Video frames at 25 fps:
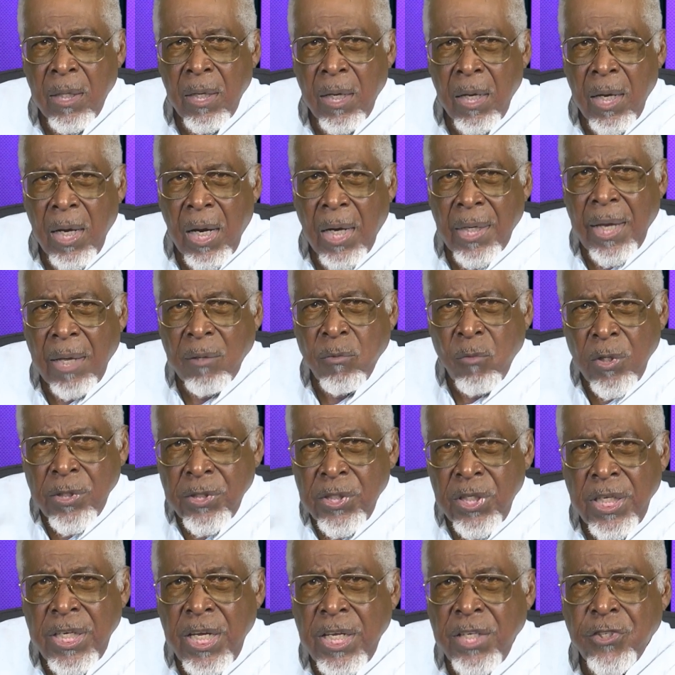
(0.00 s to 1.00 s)
And I
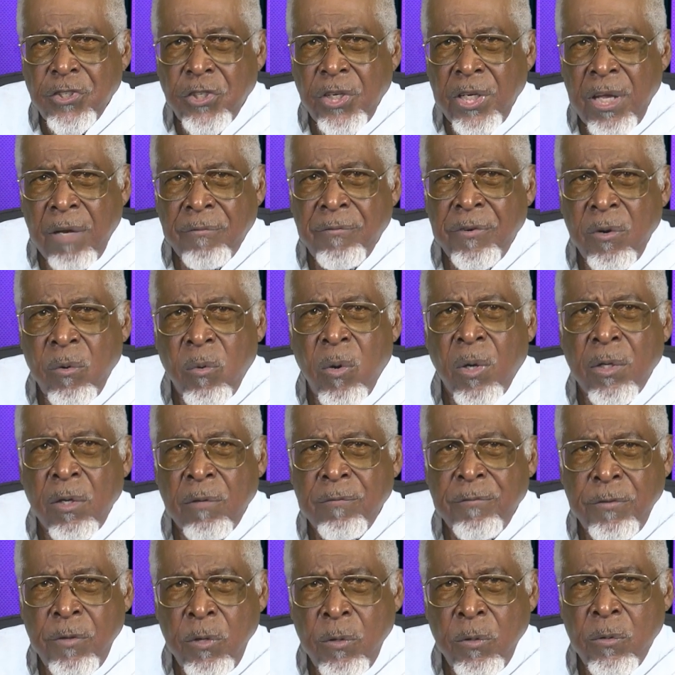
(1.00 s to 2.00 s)
want each and every one
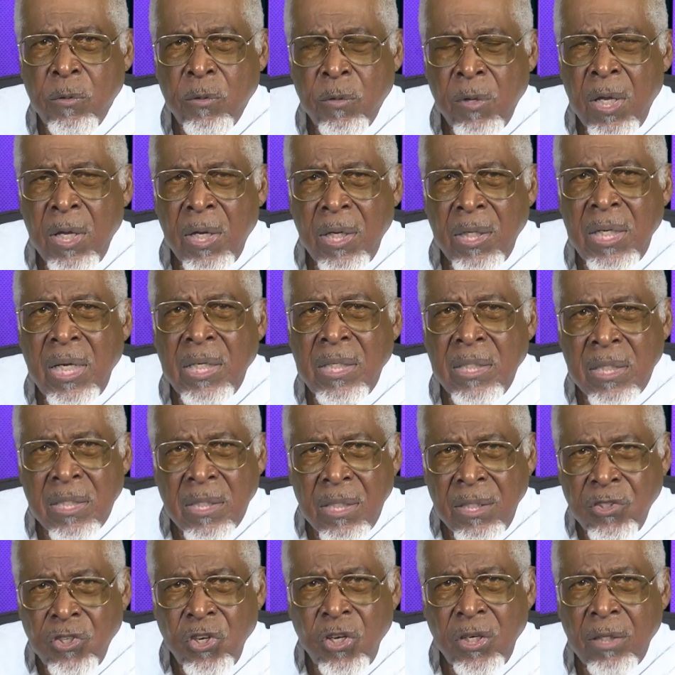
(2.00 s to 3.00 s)
of you, ladies
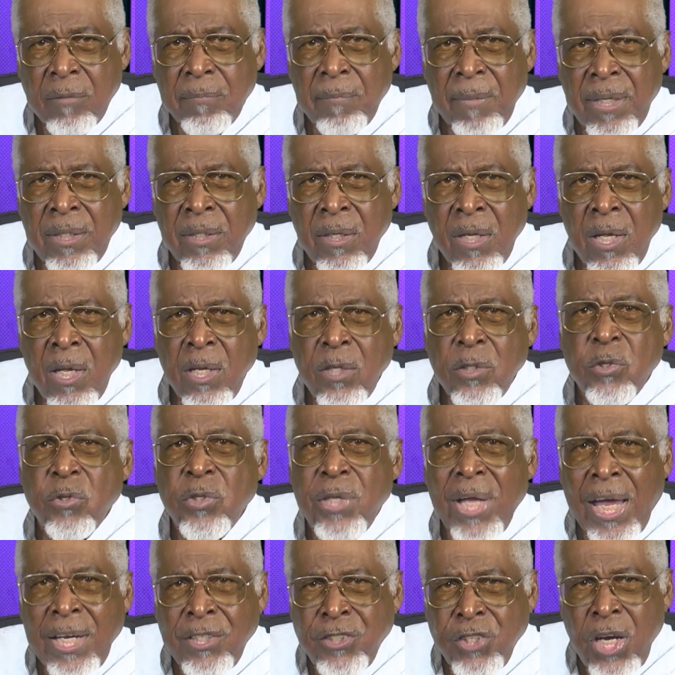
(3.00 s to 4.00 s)
and gentlemen, to
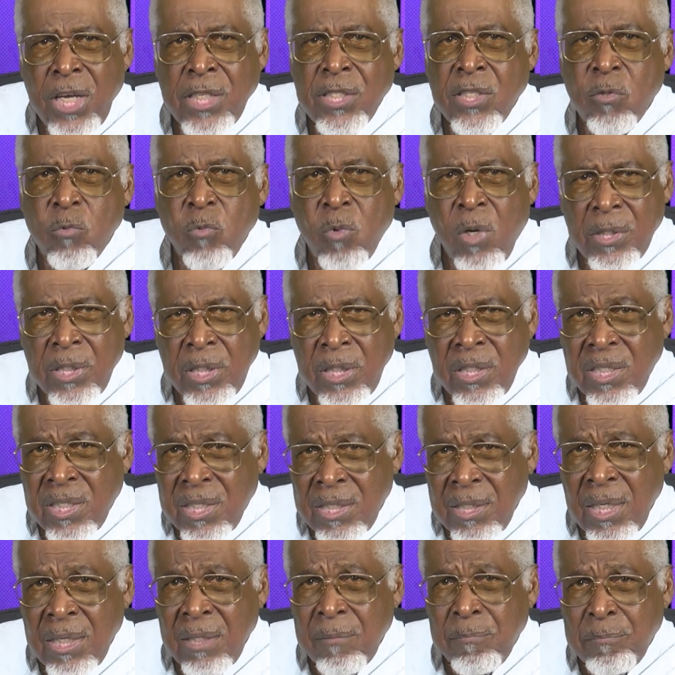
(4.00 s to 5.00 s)
digest what is
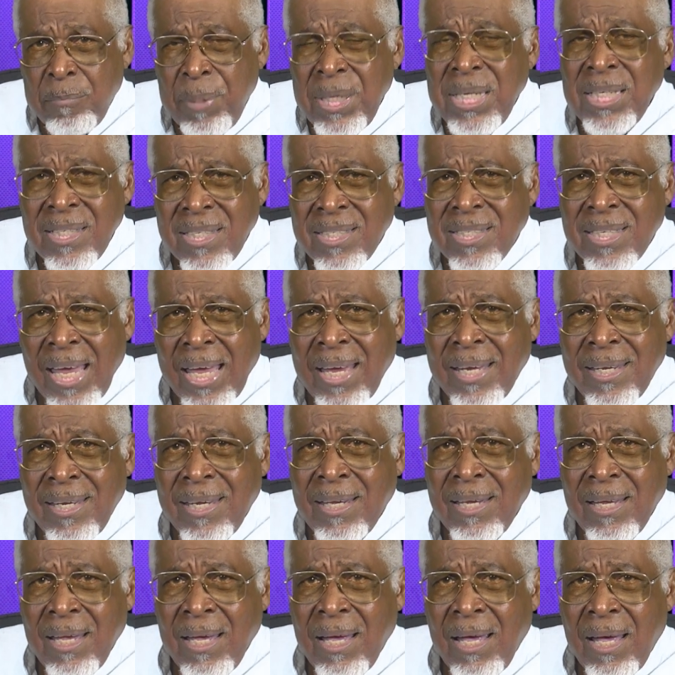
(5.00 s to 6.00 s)
being said.
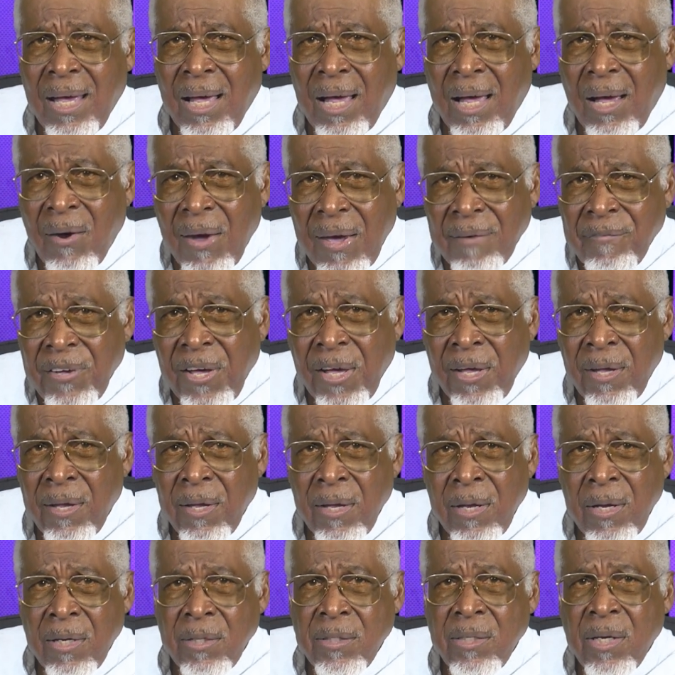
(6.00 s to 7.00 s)
However,
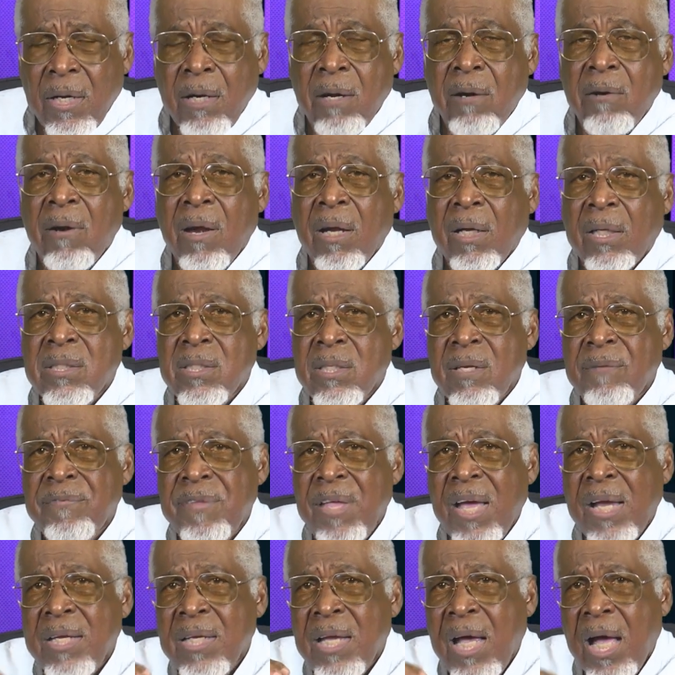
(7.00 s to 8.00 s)
the crux of
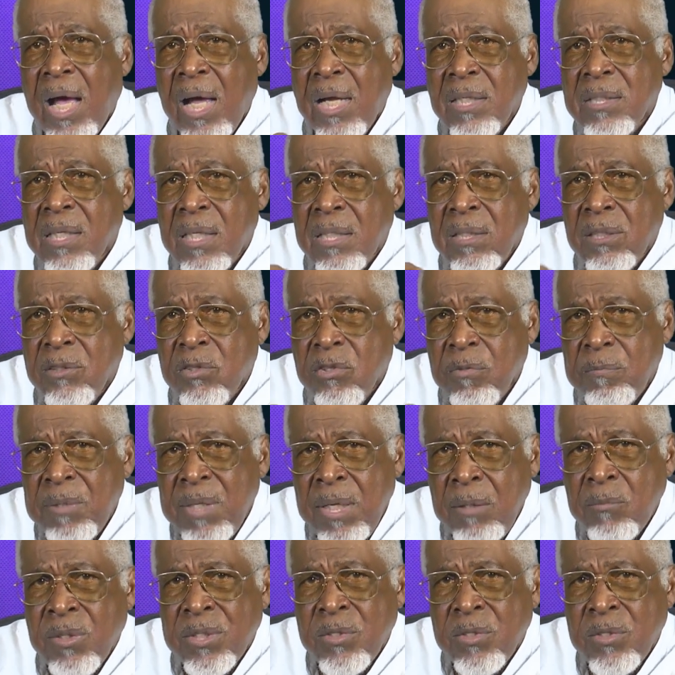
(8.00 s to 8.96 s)
that article to me was